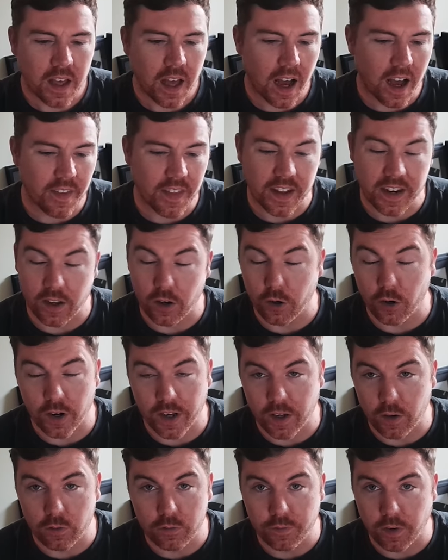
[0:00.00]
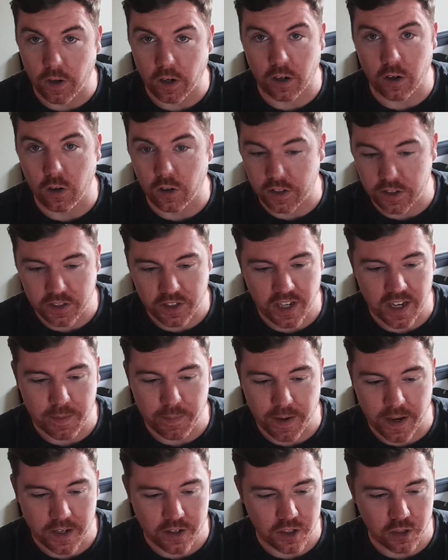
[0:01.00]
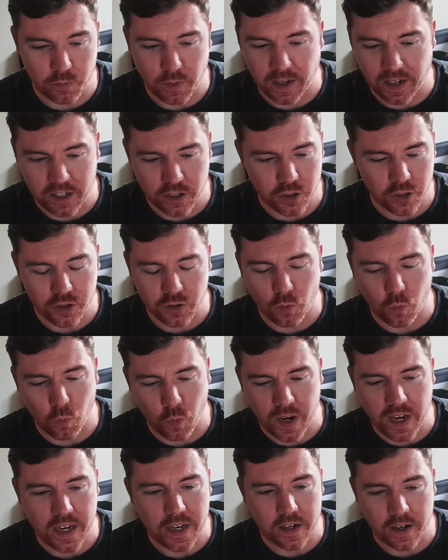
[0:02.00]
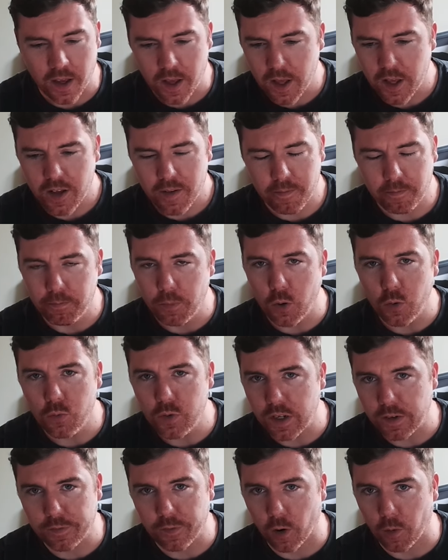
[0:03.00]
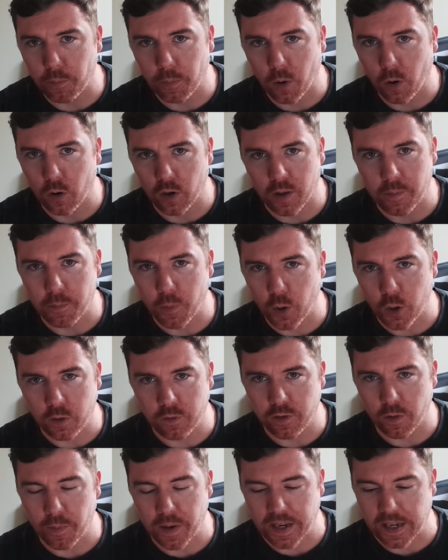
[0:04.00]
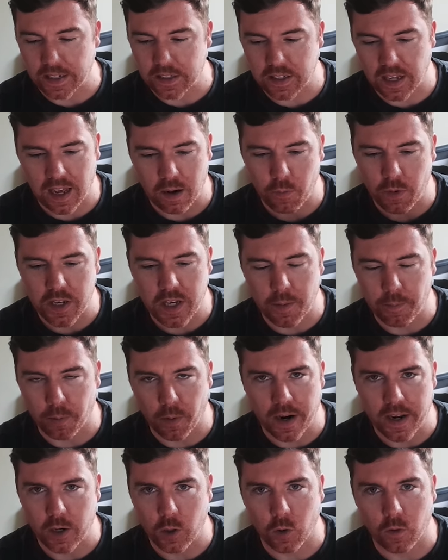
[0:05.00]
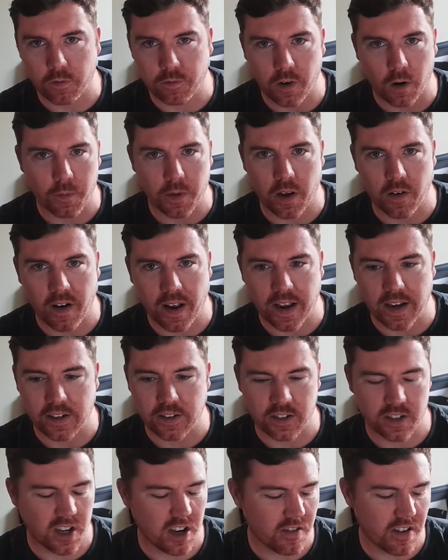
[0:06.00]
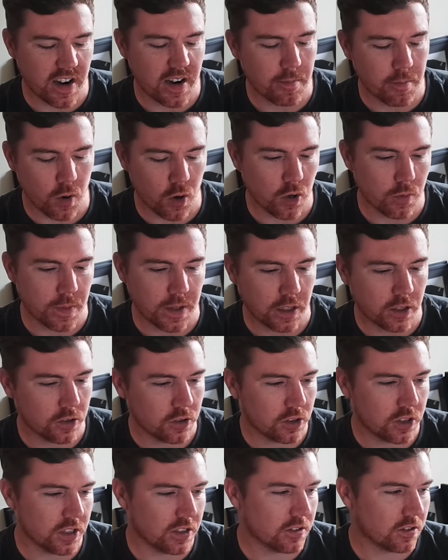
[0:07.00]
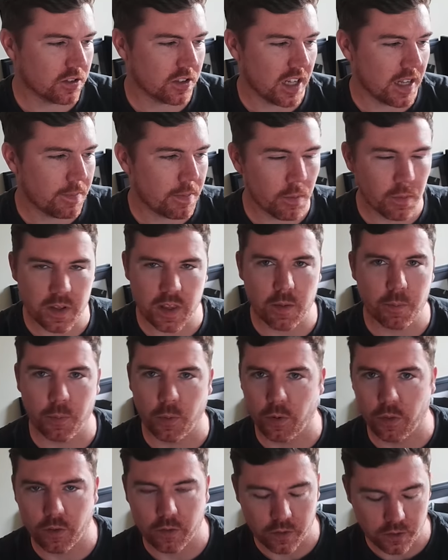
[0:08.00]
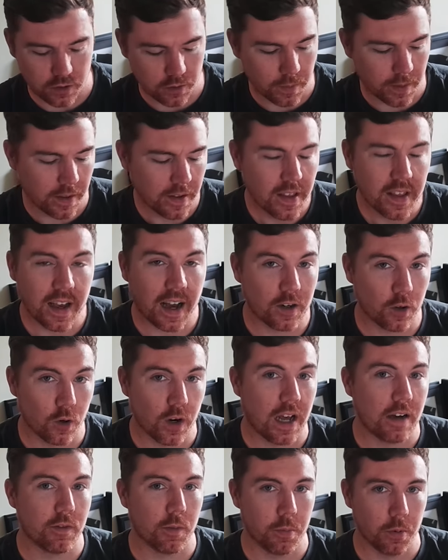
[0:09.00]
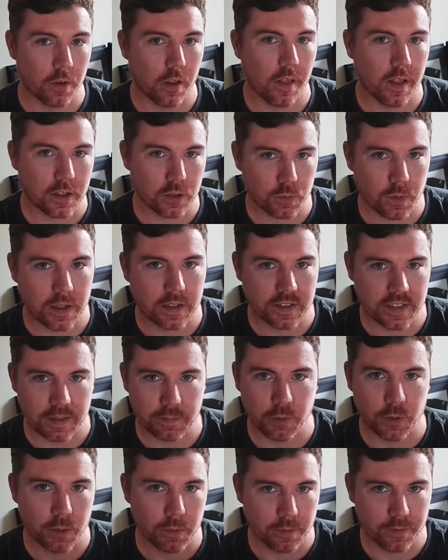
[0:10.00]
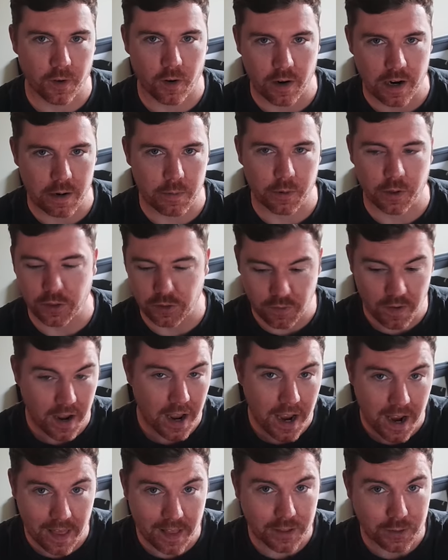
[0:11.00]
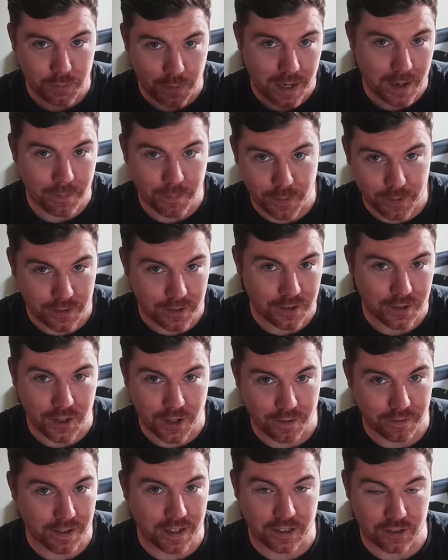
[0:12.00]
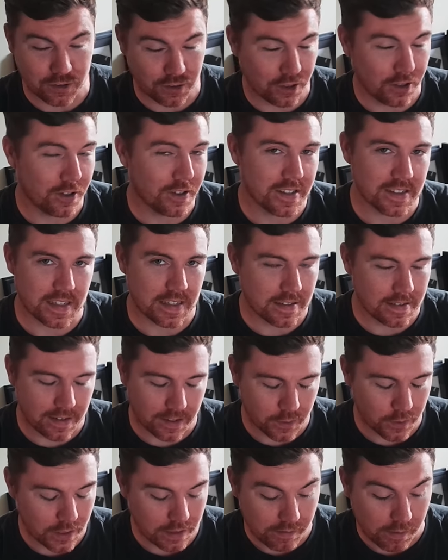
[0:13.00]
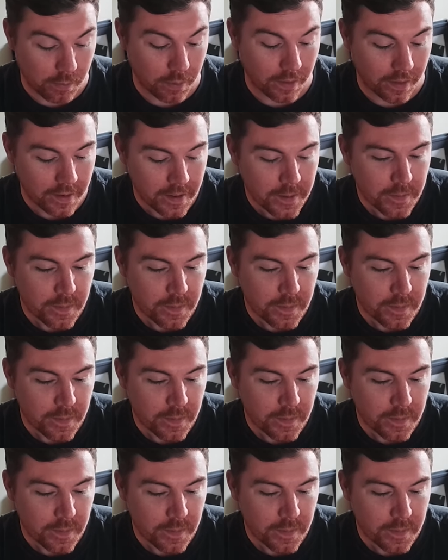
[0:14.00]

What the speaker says: And then he unfollowed all his teammates as well. It's just a weird, moody footballer move for me. It's like when you break up from your ex and you're in a mood because she's sleeping with your brother or something. I don't have a brother. That's why I said brother before anyone goes, hey, that's what happened to Turfcast Joe. It didn't. I don't have a brother.